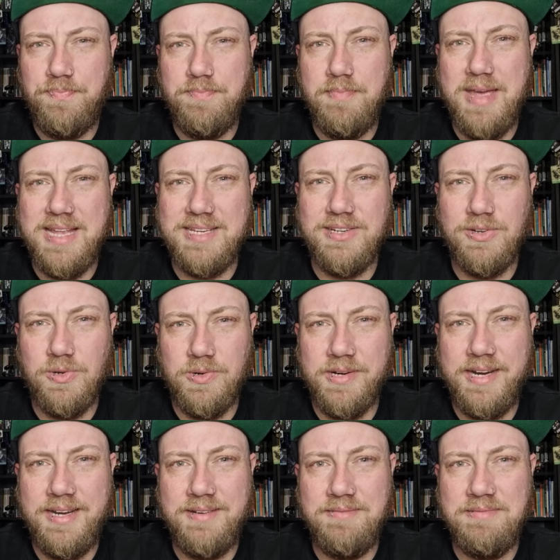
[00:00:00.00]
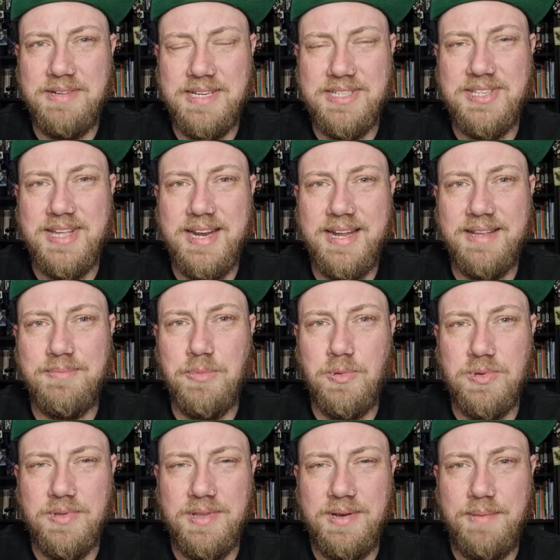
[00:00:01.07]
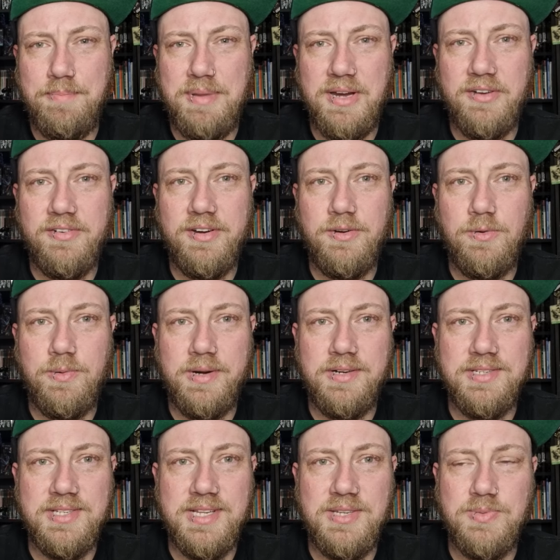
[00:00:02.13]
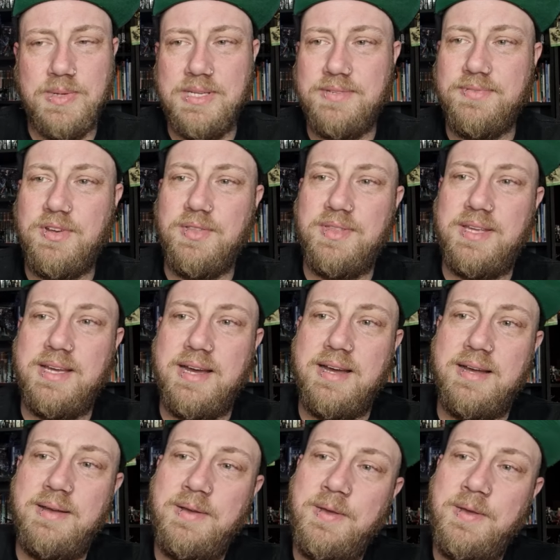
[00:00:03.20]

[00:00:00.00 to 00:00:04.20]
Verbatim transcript: Mandalorian aesthetic more than imperial, whereas these ones have got the uh,